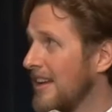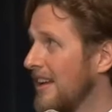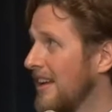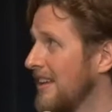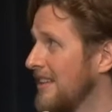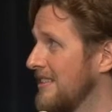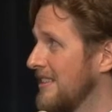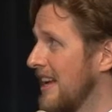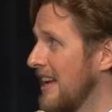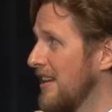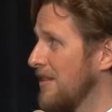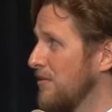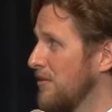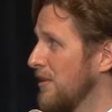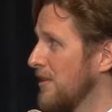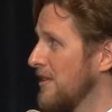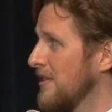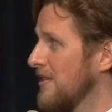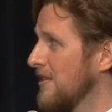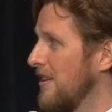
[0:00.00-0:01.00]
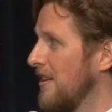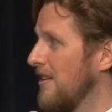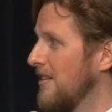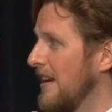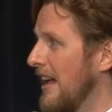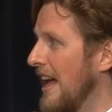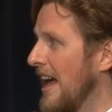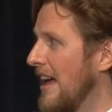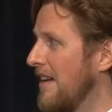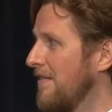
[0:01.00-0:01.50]
is that it works on
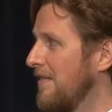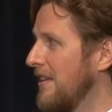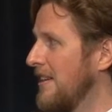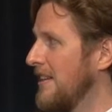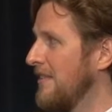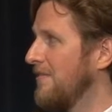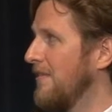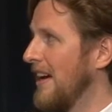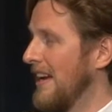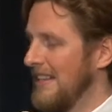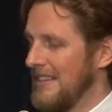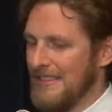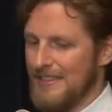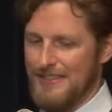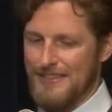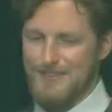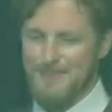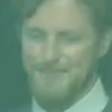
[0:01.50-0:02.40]
every device.